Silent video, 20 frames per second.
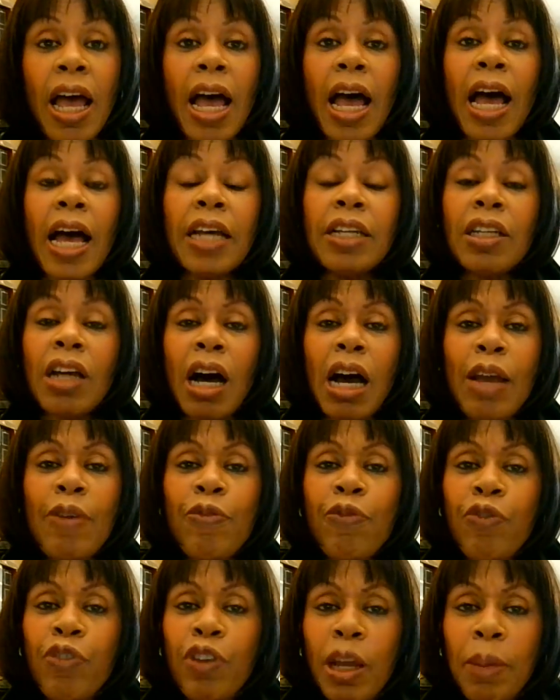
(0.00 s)
and I
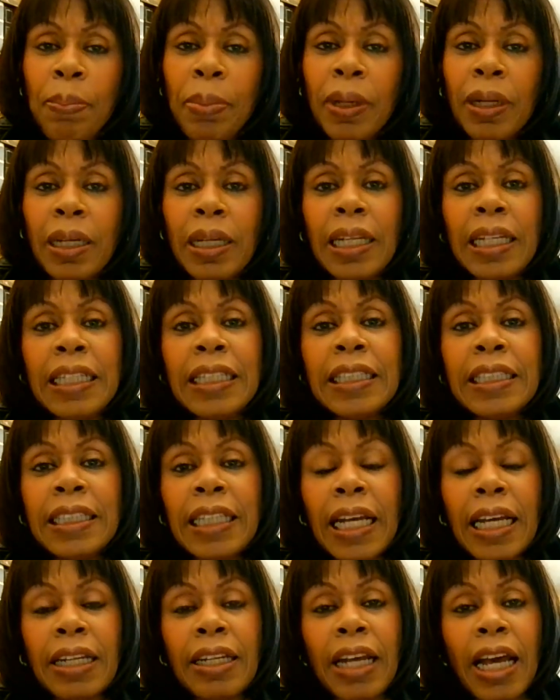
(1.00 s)
flippantly
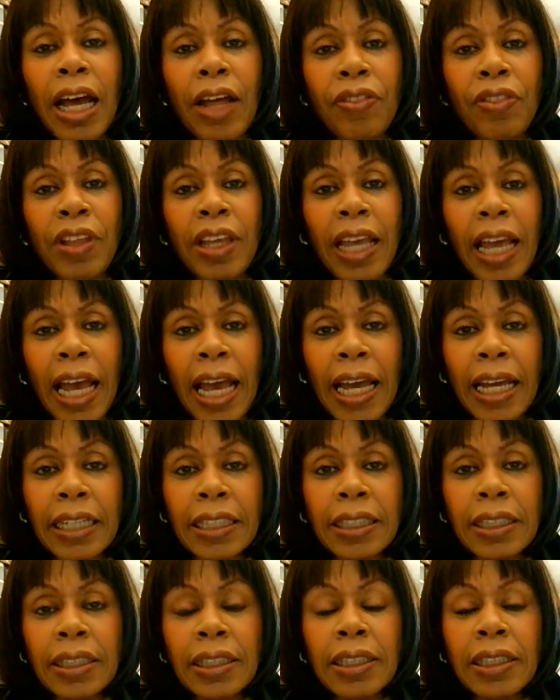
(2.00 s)
said at the
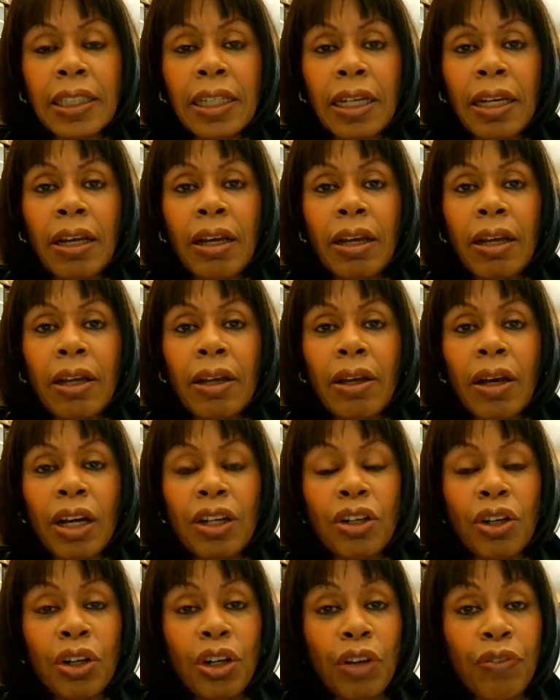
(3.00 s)
end, I
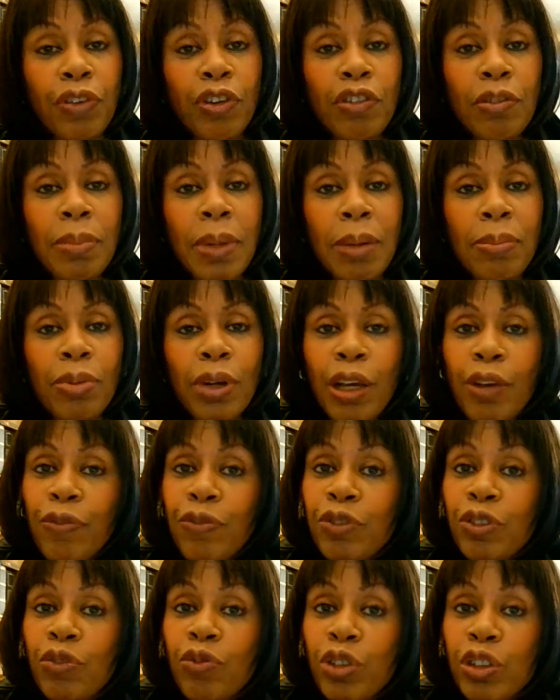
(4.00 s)
don't know if you remember, if
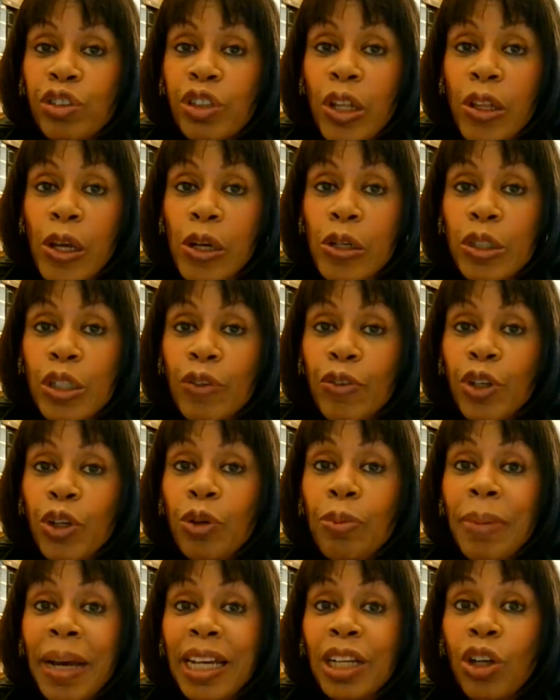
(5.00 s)
for so those of you
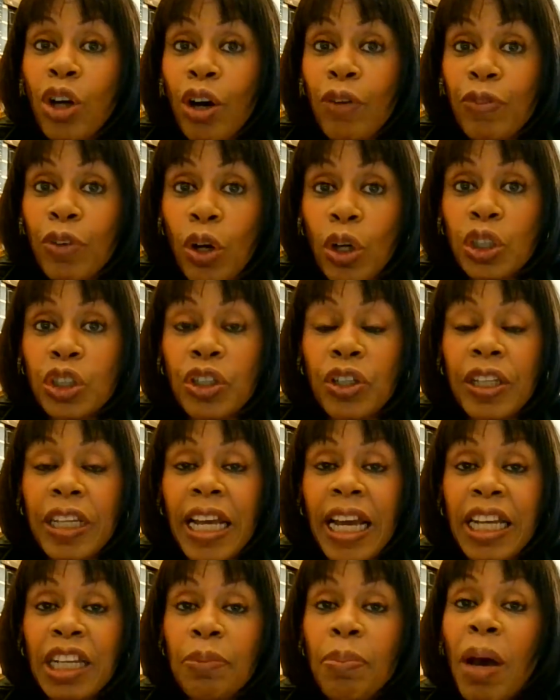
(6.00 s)
who may not have got to
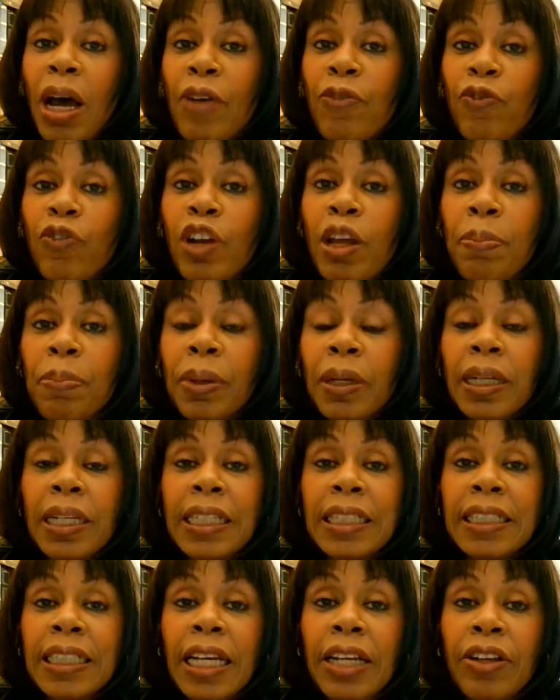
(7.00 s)
the end, but I
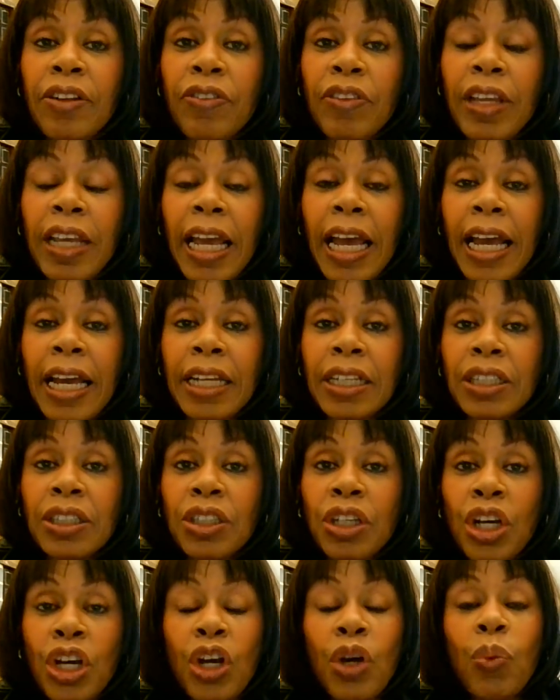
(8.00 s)
flippantly said at the
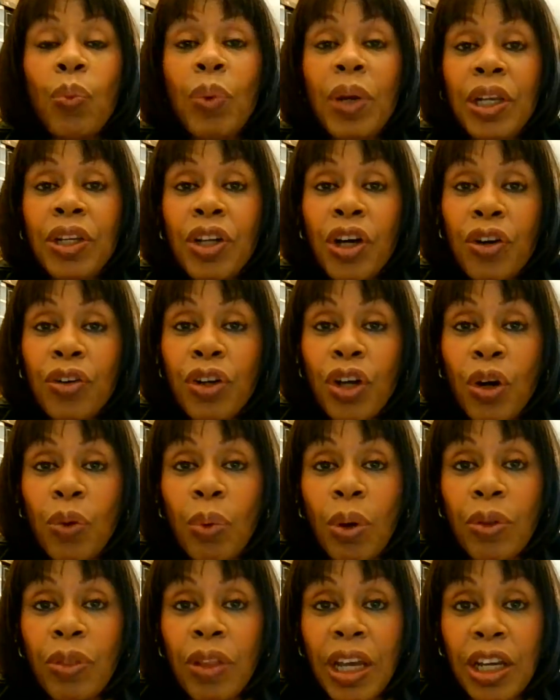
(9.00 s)
end, we don't know
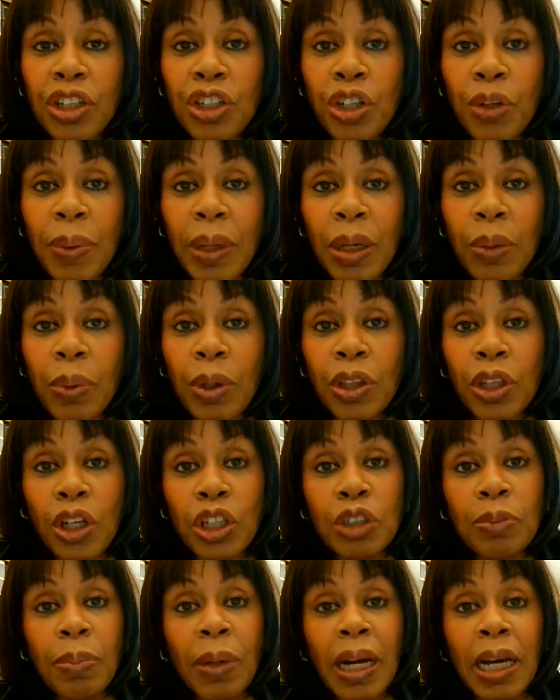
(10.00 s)
what they're doing with
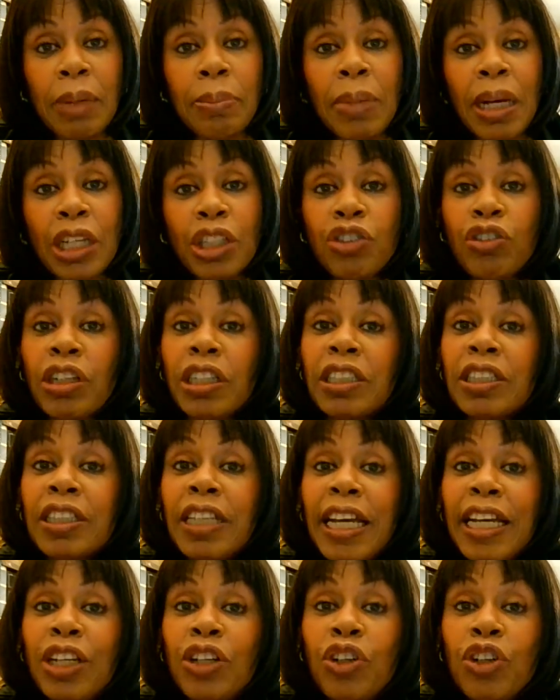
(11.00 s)
those biometrics.
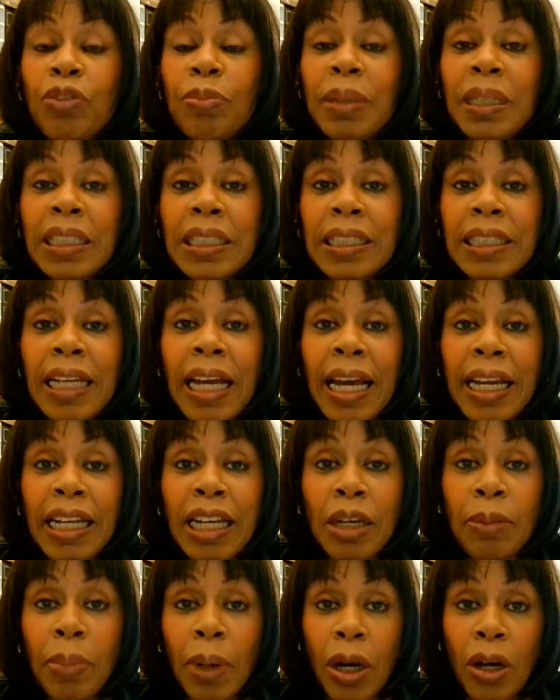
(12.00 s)
They could be
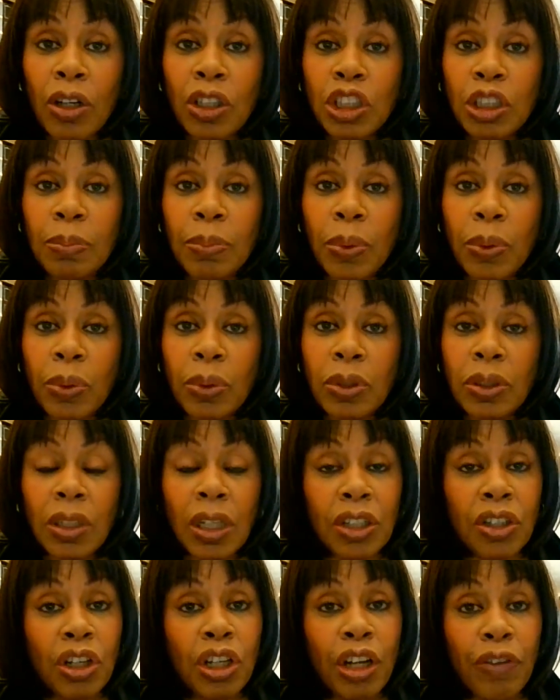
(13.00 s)
scanning passports.
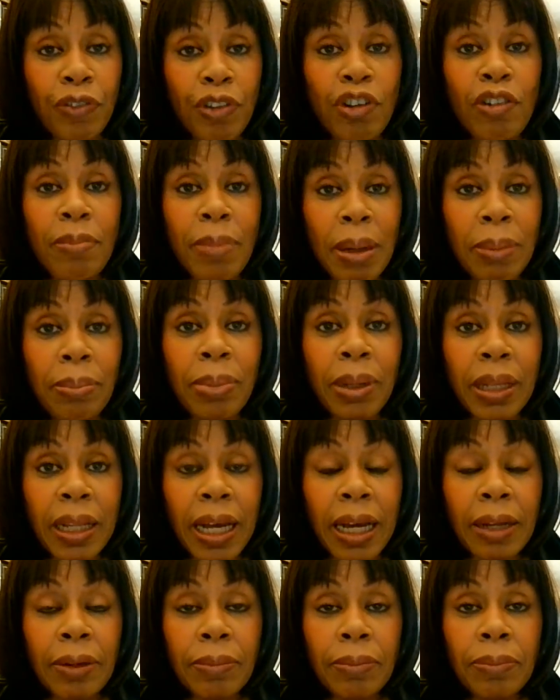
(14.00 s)
I don't know if you remember
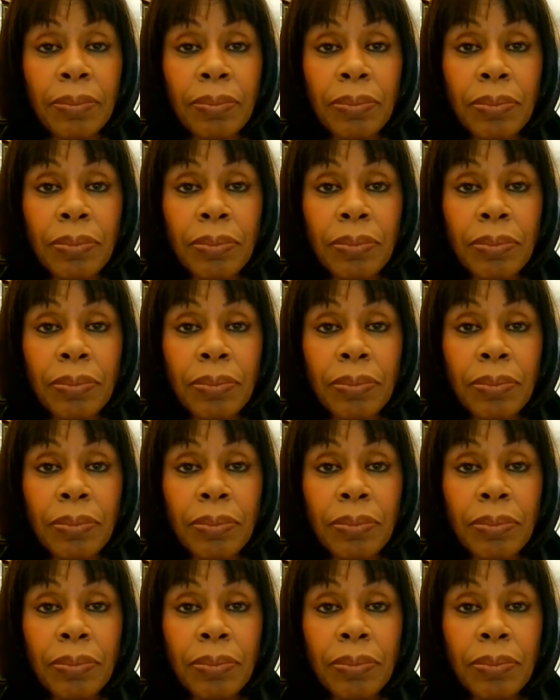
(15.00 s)
that.